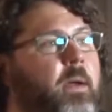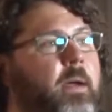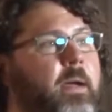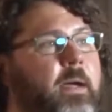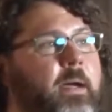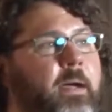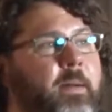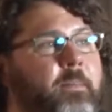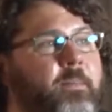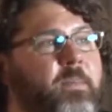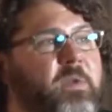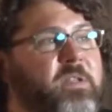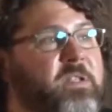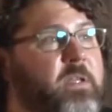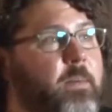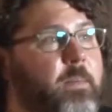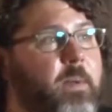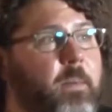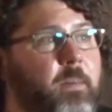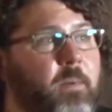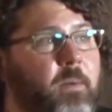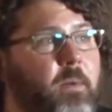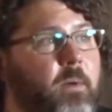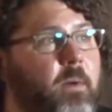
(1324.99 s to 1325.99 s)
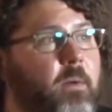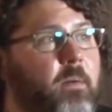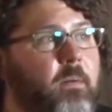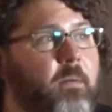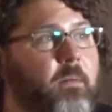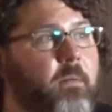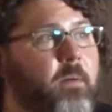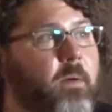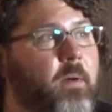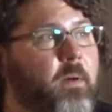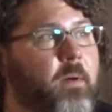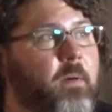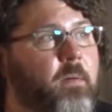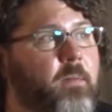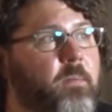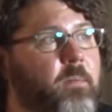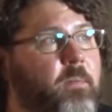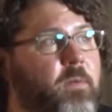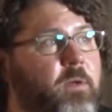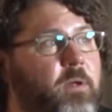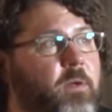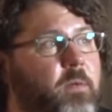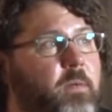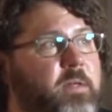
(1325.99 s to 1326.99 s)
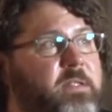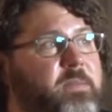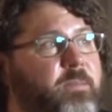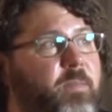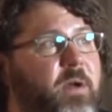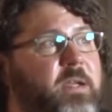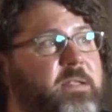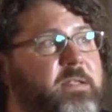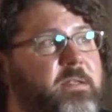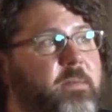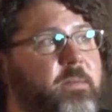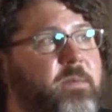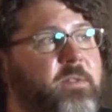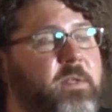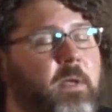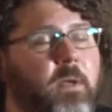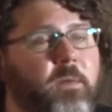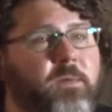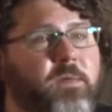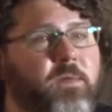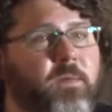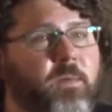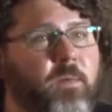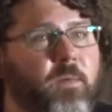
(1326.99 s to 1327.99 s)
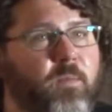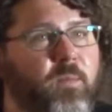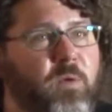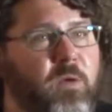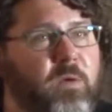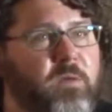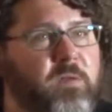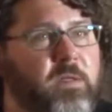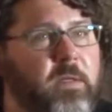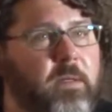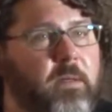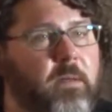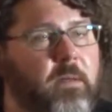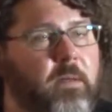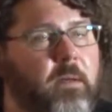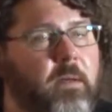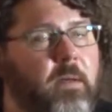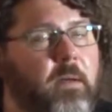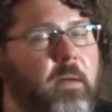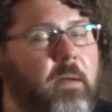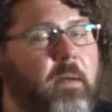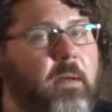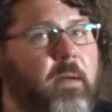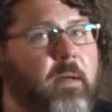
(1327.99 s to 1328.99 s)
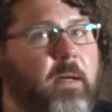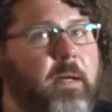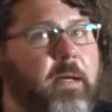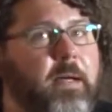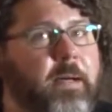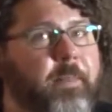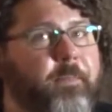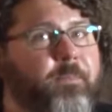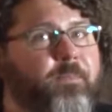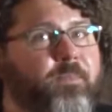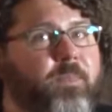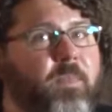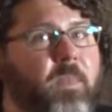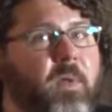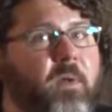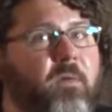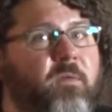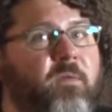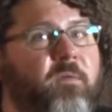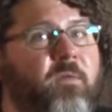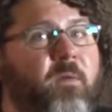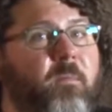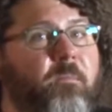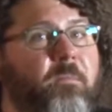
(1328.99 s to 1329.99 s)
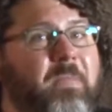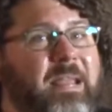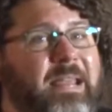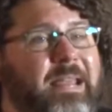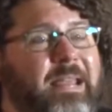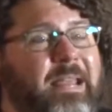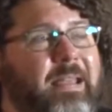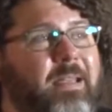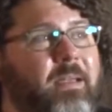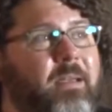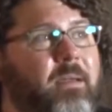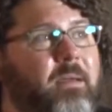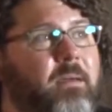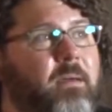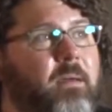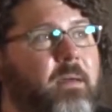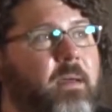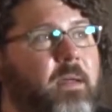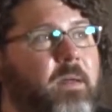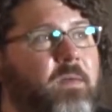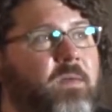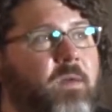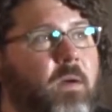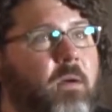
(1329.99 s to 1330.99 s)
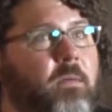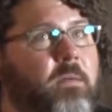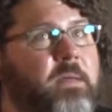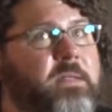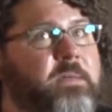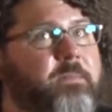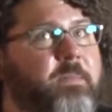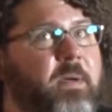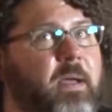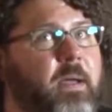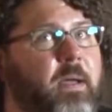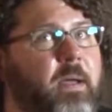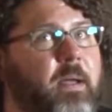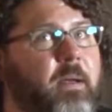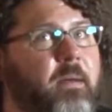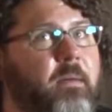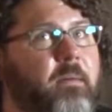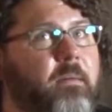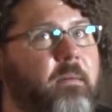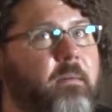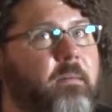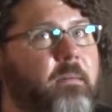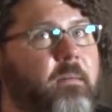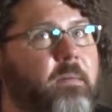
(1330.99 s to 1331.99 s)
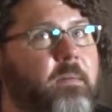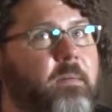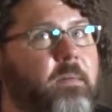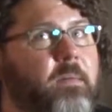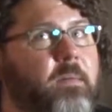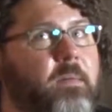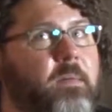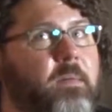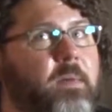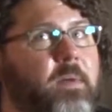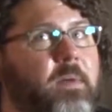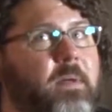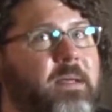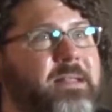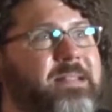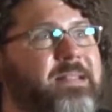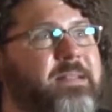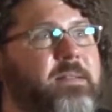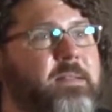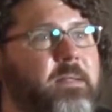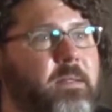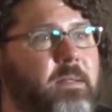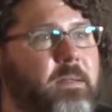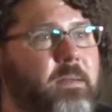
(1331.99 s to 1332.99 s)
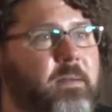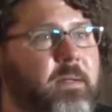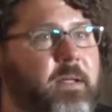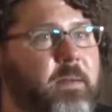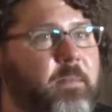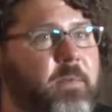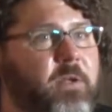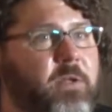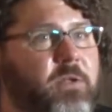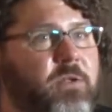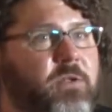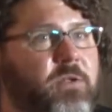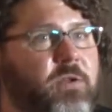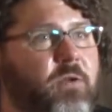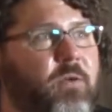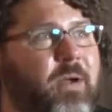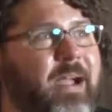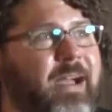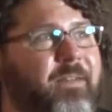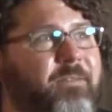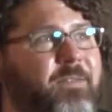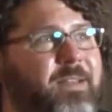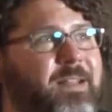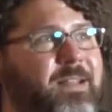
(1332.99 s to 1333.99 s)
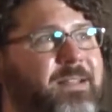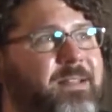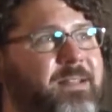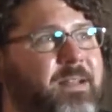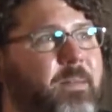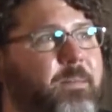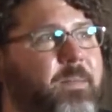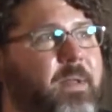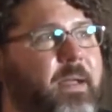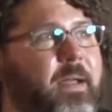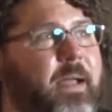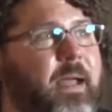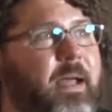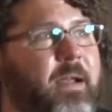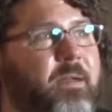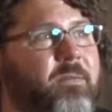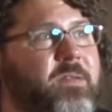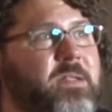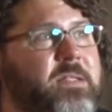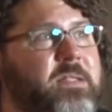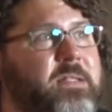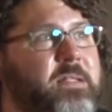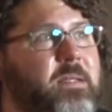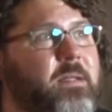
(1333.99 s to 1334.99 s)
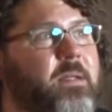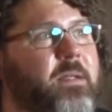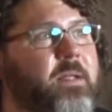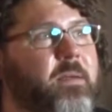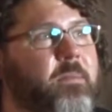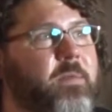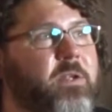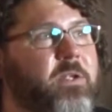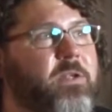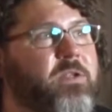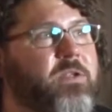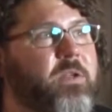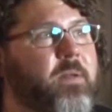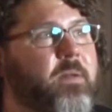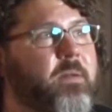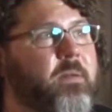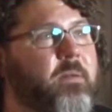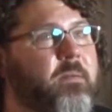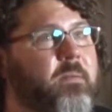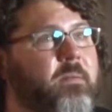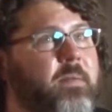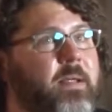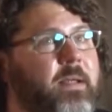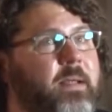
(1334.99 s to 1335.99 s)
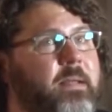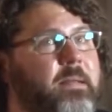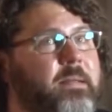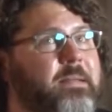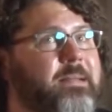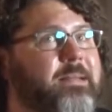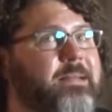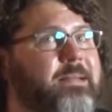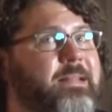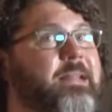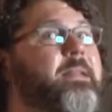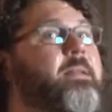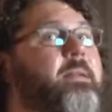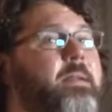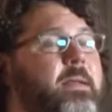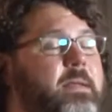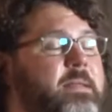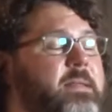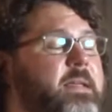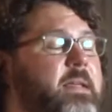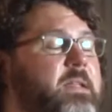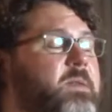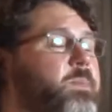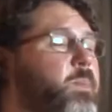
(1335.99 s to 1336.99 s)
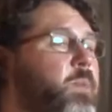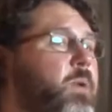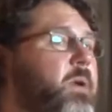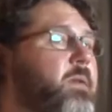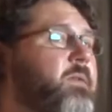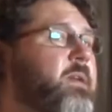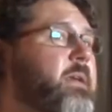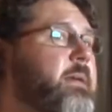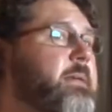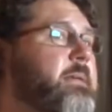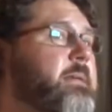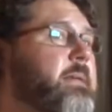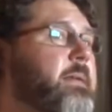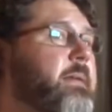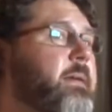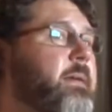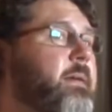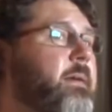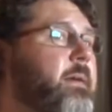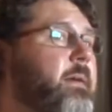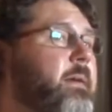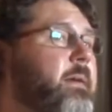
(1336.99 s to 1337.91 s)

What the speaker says: Some people are express themselves through music. For me, it's always been a still image, crafting something out of a still image and that didn't exist previously.